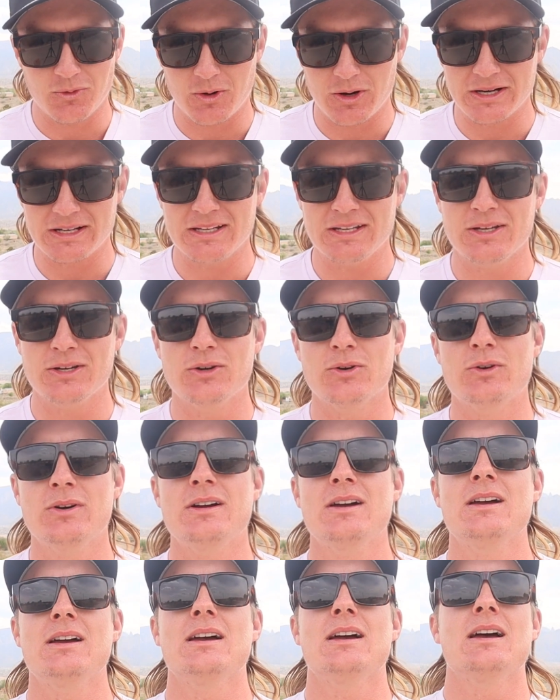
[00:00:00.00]
one of you.
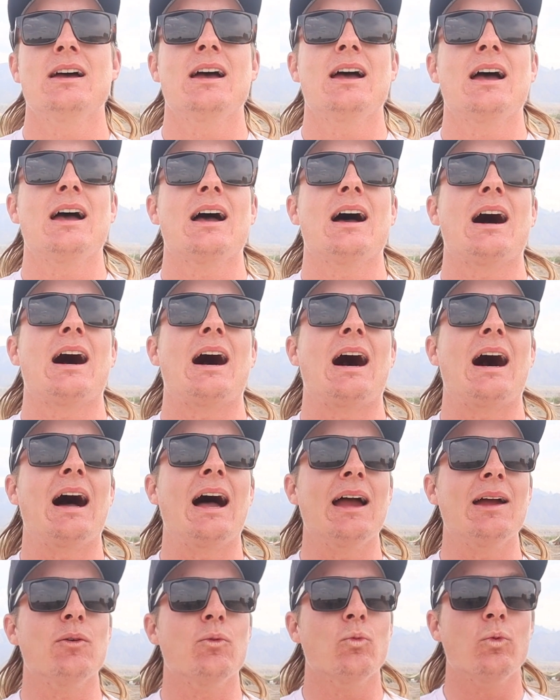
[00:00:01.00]

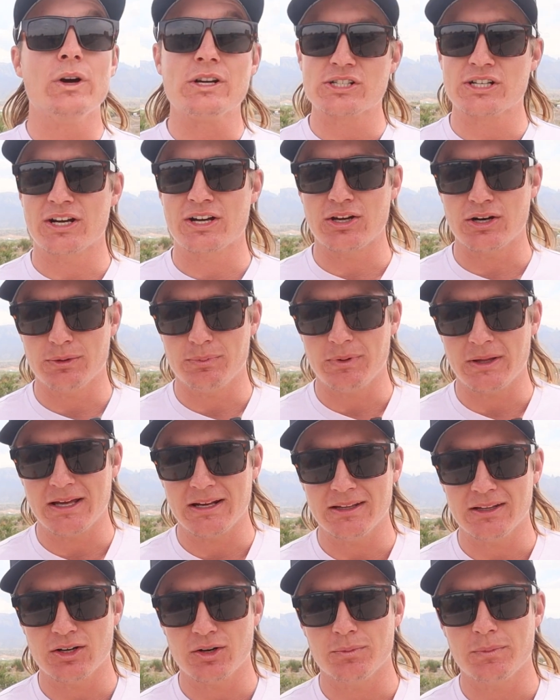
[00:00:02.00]
I wish I could have played
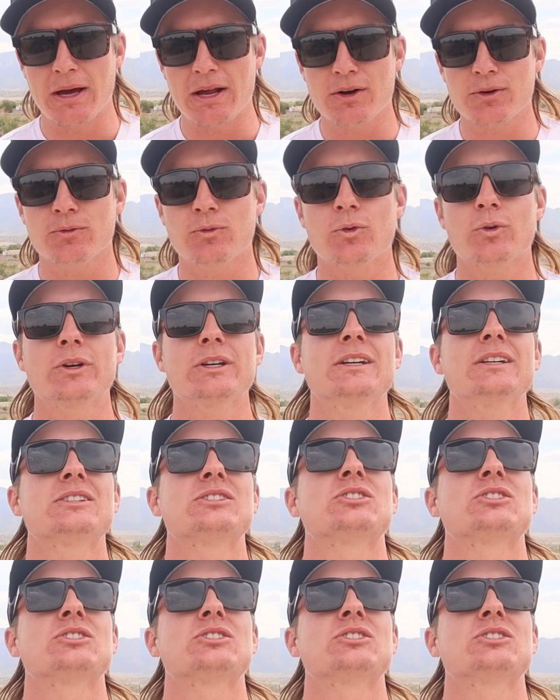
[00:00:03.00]
a little better for you,